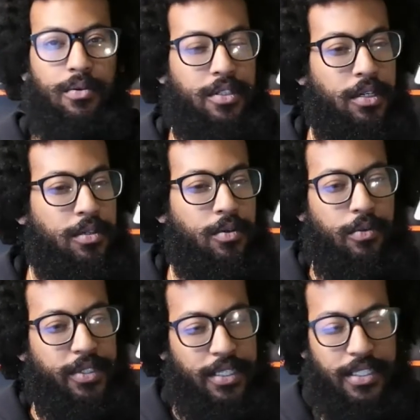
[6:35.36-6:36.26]
and so, or
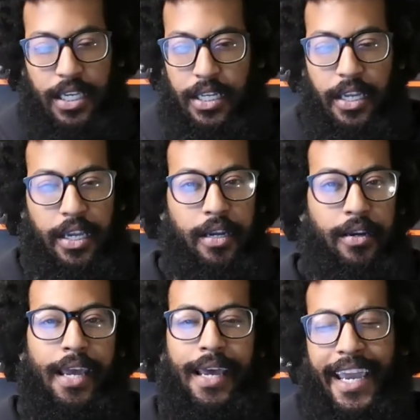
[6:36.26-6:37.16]
was he seen
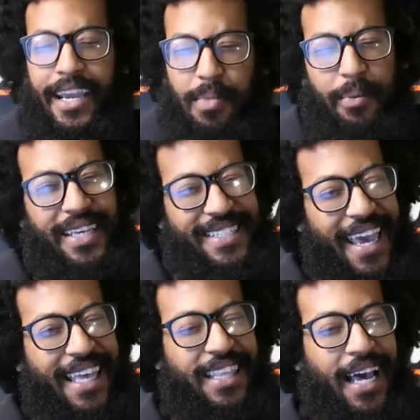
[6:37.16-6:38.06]
here? I can't remember the
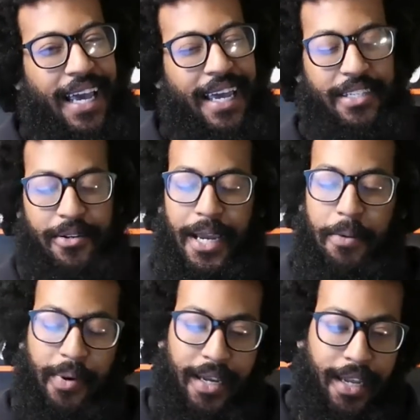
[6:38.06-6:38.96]
exact lines,
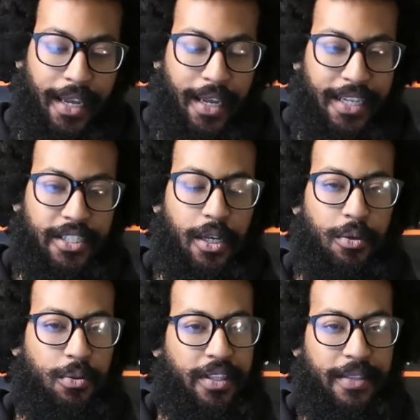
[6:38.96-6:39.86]
right? But
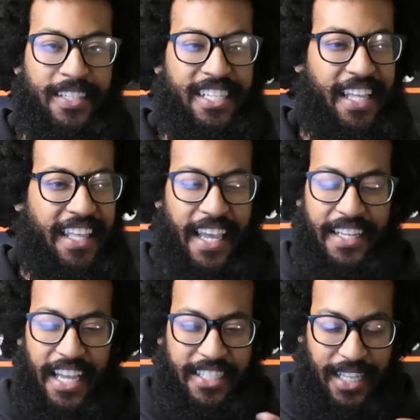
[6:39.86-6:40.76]
so it,
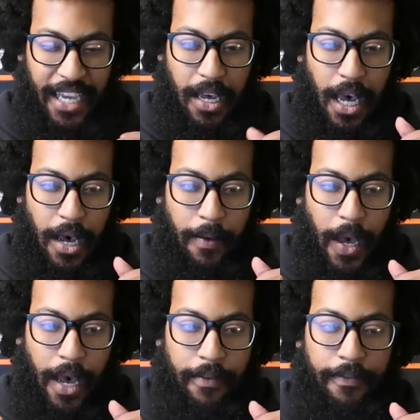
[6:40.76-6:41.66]
it, it's like a,
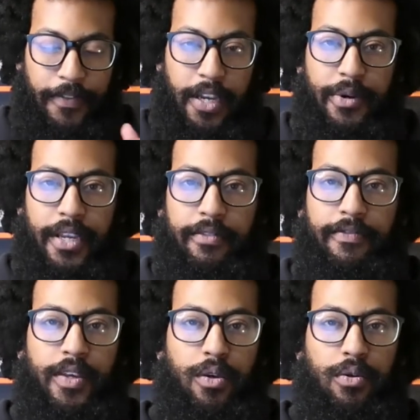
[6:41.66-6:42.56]
a, a fury
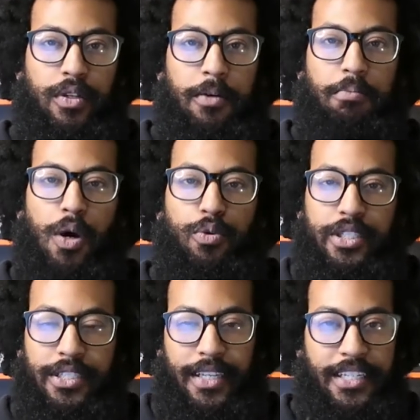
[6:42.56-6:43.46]
filled
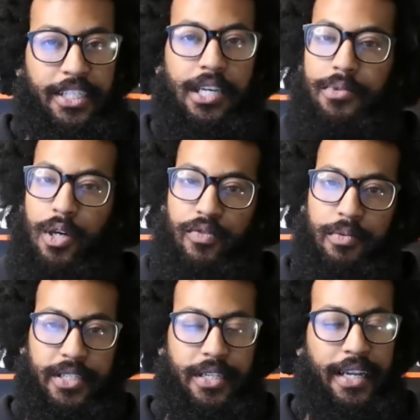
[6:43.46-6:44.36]
emotion that just comes over
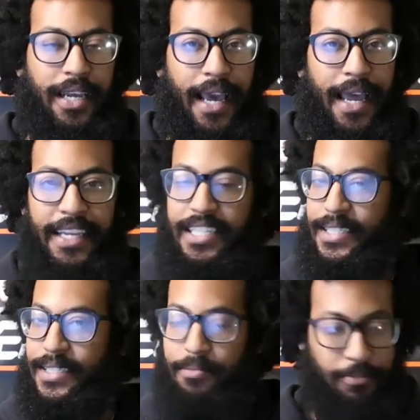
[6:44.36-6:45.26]
Mr. Endicott. He
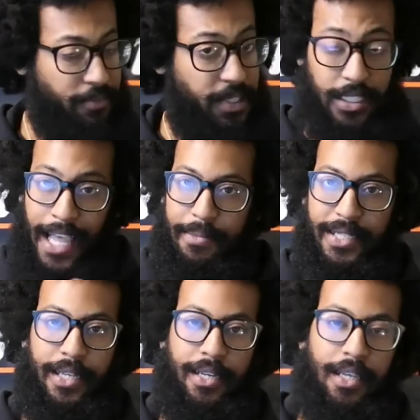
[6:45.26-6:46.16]
just slaps
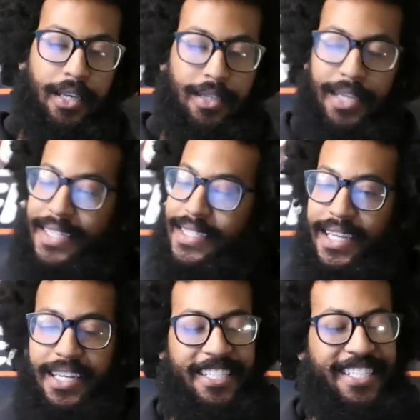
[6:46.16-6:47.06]
Sidney. And
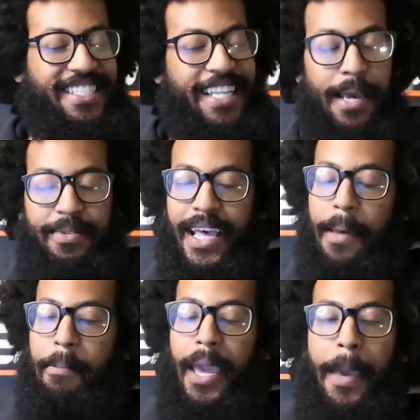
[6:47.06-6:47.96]
Sidney slaps
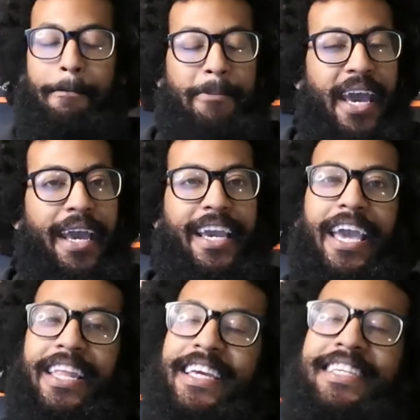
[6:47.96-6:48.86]
that man back
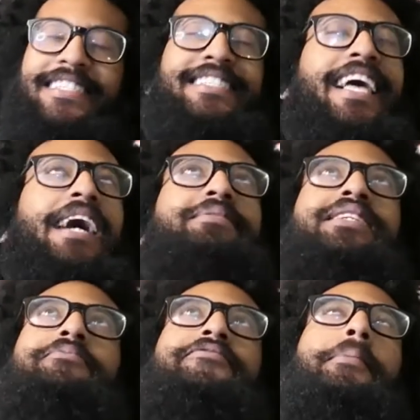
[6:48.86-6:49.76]
and he slaps
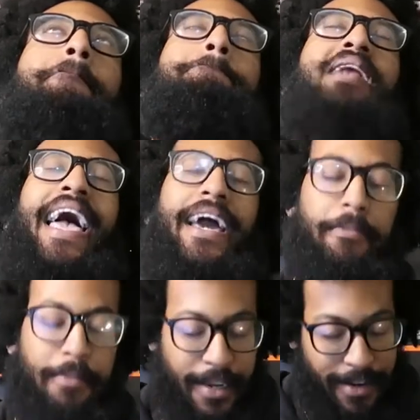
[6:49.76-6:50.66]
him for Black
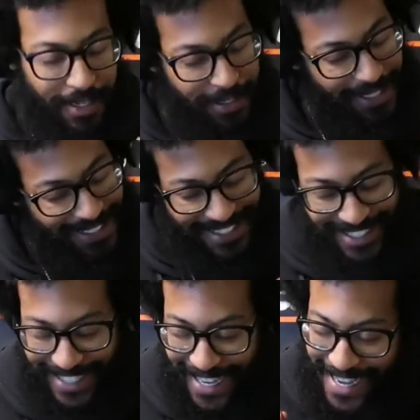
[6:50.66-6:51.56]
America. And
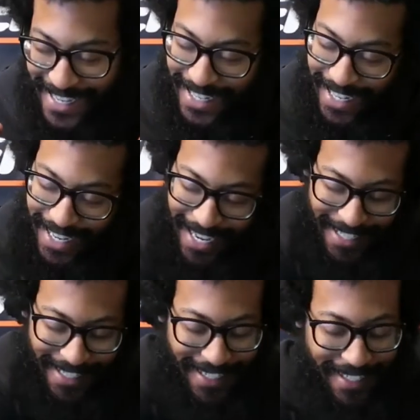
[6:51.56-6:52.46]
God
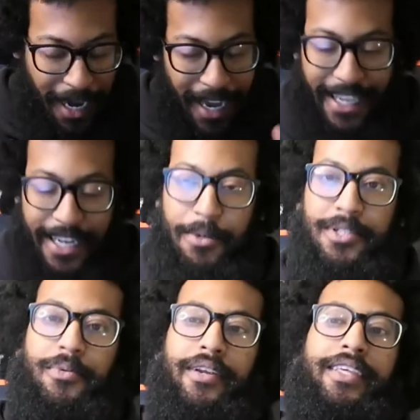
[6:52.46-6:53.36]
dog it, it
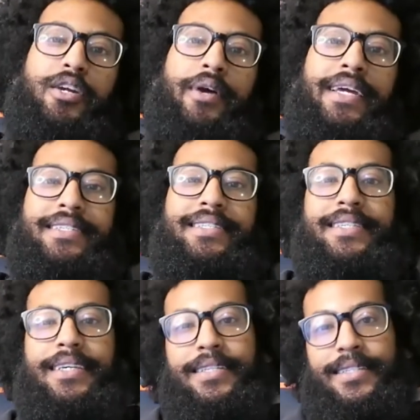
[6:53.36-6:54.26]
was one of the greatest
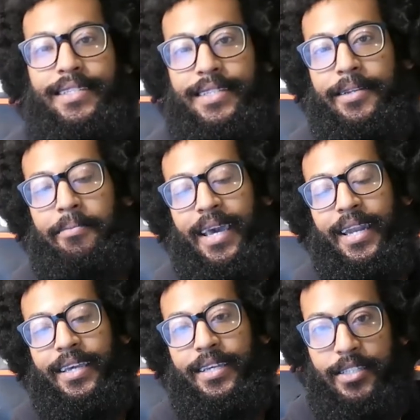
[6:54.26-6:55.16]
scenes in
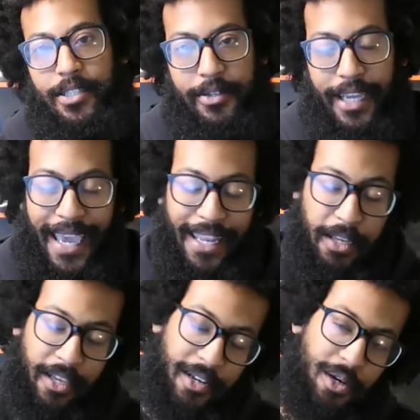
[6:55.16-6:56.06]
cinematic history.
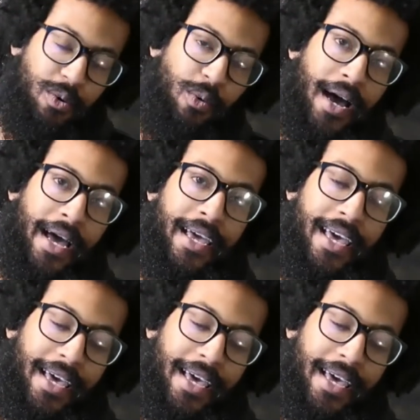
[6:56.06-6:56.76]
And you know why